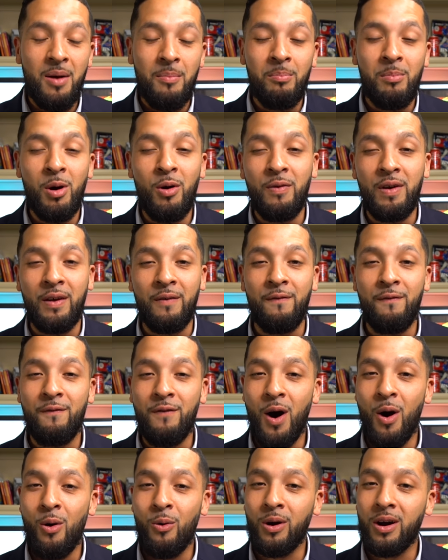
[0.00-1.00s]
moving
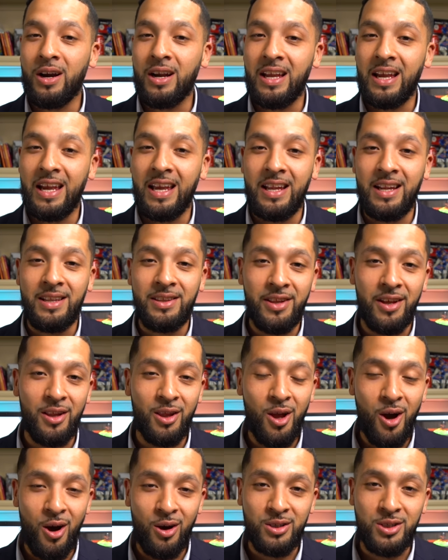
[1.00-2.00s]
forward in the
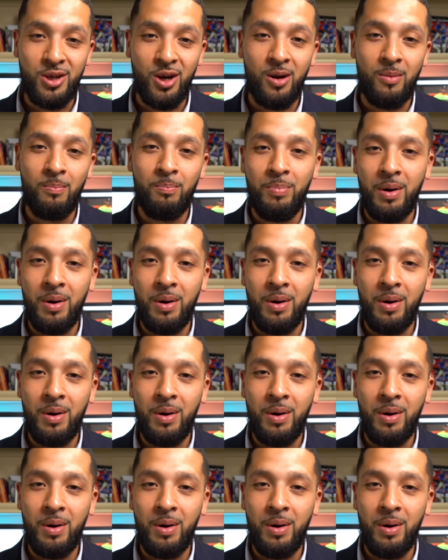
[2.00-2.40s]
long term,